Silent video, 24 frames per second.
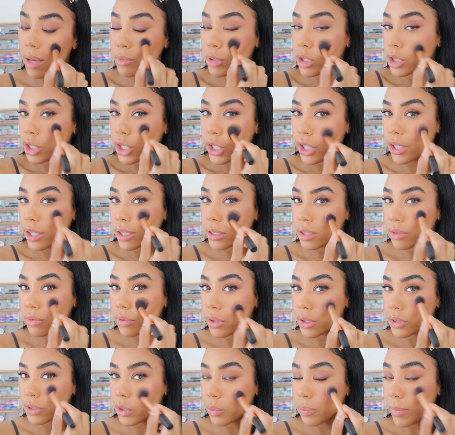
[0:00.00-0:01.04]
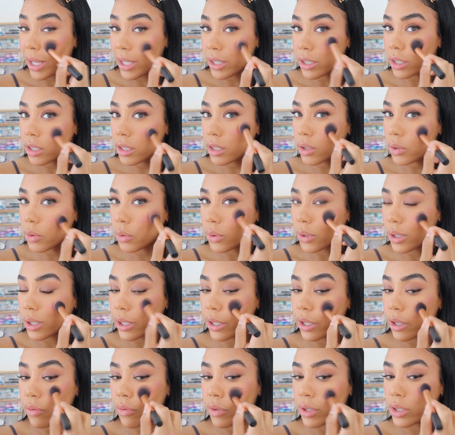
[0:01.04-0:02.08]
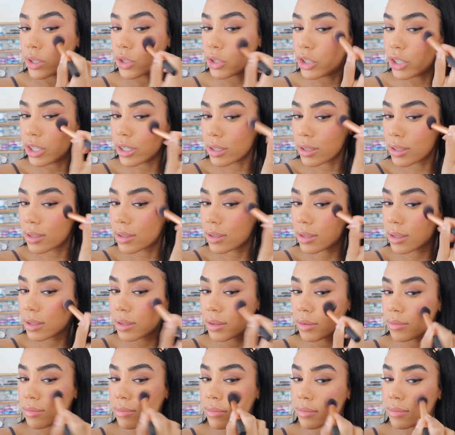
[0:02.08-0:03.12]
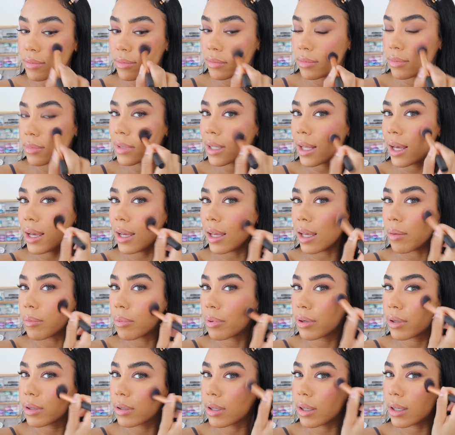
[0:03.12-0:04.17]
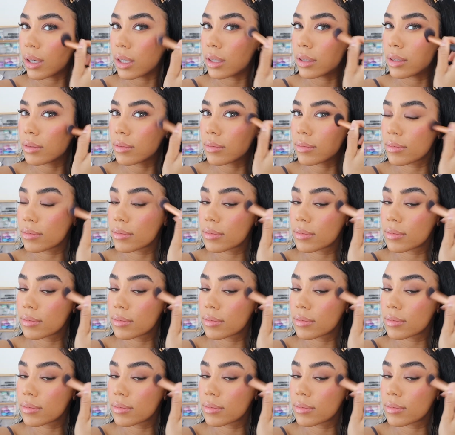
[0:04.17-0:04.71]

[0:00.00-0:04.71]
I'm just curious if hers are better or if it's just hype, you know?